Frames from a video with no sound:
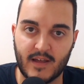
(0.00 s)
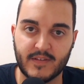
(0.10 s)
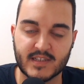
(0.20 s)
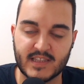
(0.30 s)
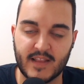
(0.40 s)

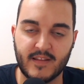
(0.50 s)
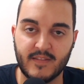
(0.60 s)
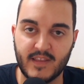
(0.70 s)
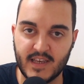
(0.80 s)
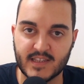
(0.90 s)
understanding
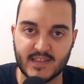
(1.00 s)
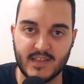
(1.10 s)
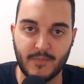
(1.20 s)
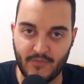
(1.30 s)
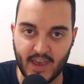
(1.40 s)
these
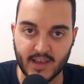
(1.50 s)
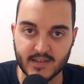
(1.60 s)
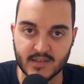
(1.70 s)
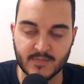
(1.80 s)
deepfakes.